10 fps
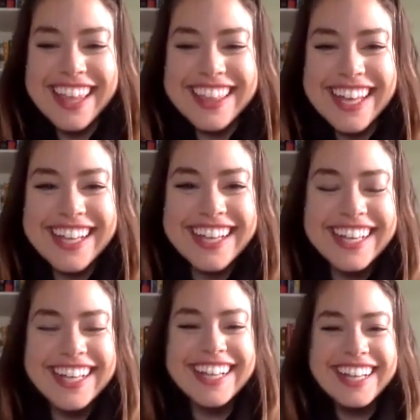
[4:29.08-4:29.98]

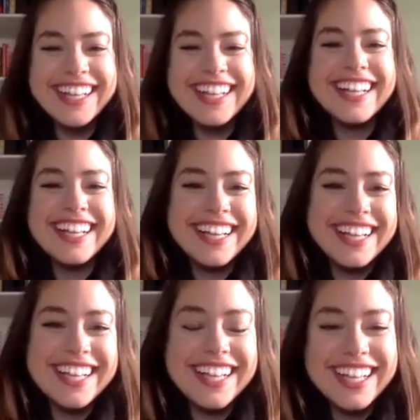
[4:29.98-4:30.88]

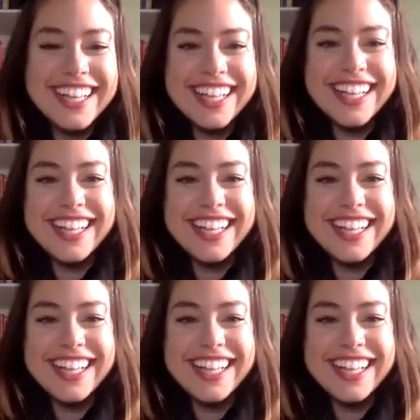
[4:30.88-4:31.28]
(not speaking)